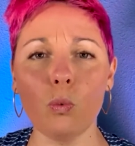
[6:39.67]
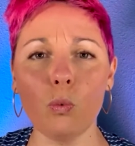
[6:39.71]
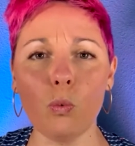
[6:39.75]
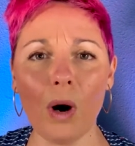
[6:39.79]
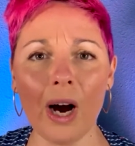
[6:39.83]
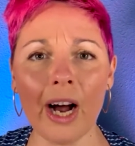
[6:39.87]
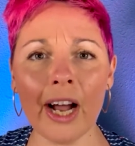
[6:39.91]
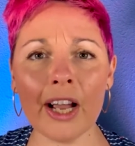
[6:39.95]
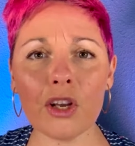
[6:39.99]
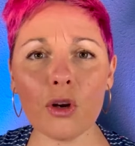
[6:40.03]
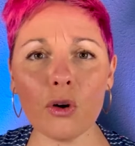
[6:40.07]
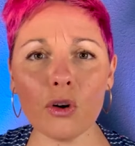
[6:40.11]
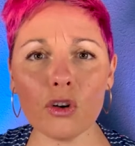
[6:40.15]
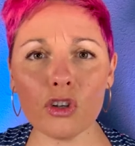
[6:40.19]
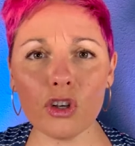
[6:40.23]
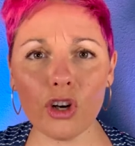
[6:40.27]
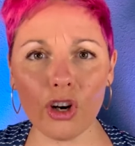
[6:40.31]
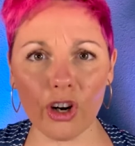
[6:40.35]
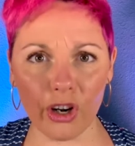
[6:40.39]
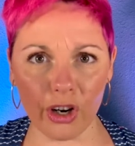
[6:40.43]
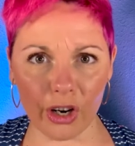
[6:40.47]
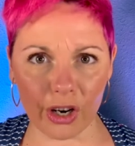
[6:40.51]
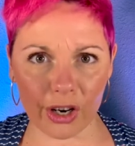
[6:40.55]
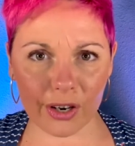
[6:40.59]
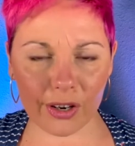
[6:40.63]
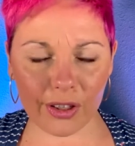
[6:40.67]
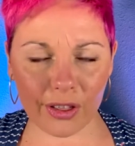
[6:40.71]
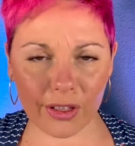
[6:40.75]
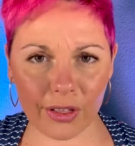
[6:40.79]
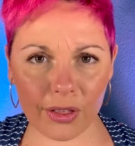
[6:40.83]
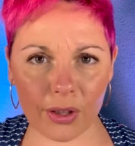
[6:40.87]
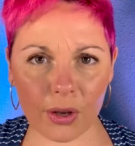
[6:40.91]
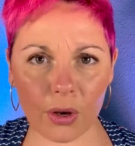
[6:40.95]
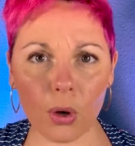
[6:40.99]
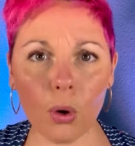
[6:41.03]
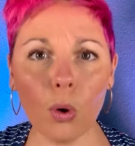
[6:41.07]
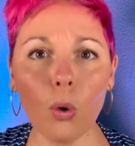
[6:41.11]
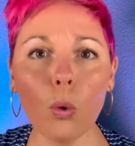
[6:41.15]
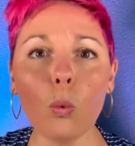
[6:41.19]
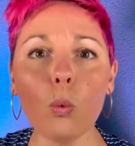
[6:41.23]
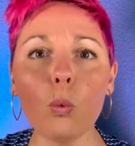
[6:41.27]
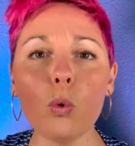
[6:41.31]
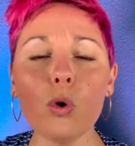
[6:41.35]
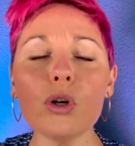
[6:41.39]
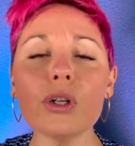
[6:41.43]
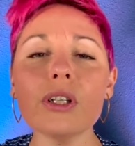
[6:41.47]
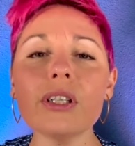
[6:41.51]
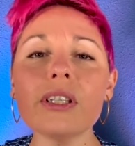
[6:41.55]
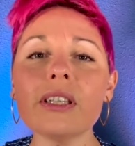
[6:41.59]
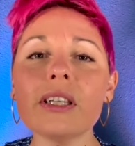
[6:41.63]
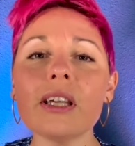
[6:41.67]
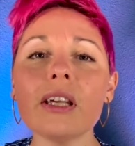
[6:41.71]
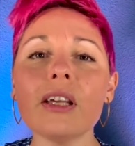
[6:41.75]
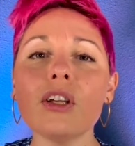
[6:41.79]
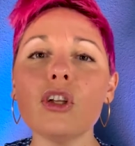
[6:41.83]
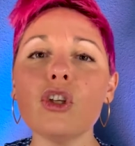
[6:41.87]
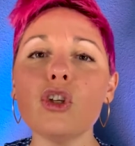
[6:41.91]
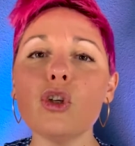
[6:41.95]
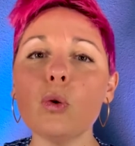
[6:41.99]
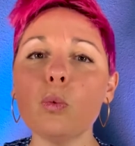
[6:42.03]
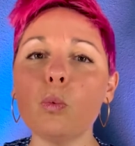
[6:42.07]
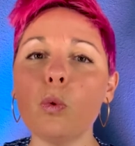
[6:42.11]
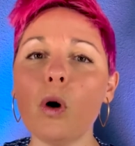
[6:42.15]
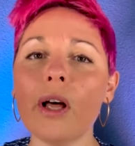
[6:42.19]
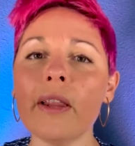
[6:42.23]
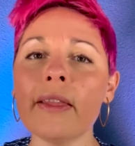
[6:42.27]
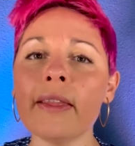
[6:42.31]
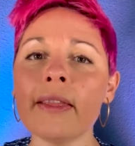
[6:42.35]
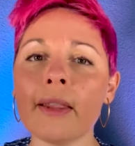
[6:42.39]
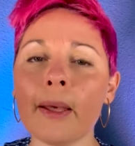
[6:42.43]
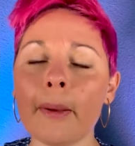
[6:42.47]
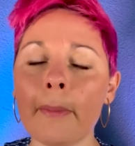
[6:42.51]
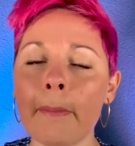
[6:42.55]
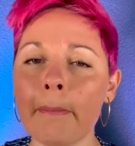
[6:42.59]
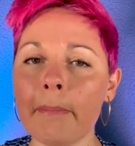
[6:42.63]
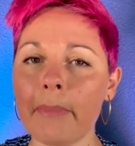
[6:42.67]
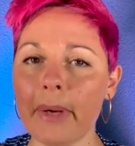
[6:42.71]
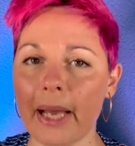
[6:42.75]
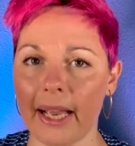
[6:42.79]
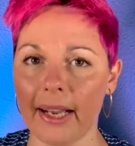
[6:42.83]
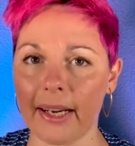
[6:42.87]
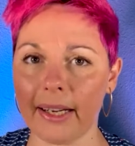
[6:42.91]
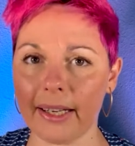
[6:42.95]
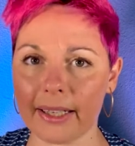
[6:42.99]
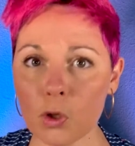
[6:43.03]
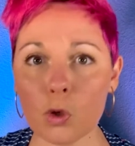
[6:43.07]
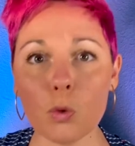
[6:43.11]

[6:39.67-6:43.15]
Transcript: why on earth would you want them back?